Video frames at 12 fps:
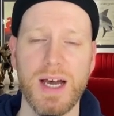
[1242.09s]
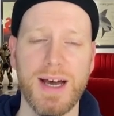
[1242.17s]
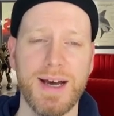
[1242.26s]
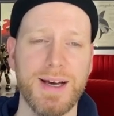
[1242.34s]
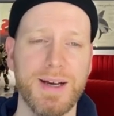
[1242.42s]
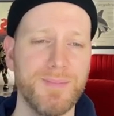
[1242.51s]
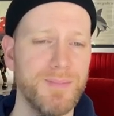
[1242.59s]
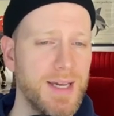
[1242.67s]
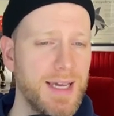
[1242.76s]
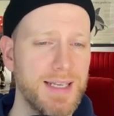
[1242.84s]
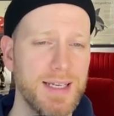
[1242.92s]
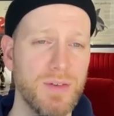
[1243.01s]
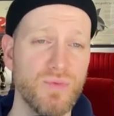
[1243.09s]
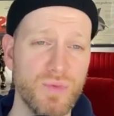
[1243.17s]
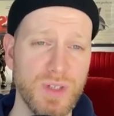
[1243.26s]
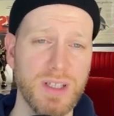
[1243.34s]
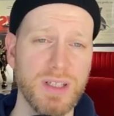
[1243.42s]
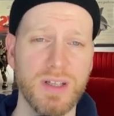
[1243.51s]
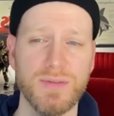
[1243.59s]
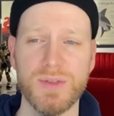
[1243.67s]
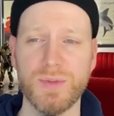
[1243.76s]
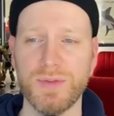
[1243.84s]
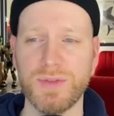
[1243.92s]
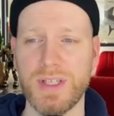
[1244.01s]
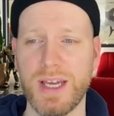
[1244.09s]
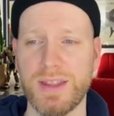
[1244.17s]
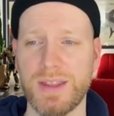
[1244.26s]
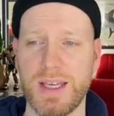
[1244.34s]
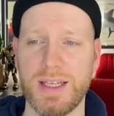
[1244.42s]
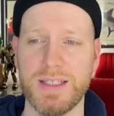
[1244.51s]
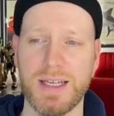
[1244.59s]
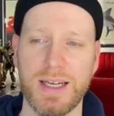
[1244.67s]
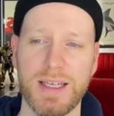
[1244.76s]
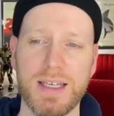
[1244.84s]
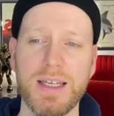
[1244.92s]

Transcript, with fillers: Um, and I really love this movie to death. And I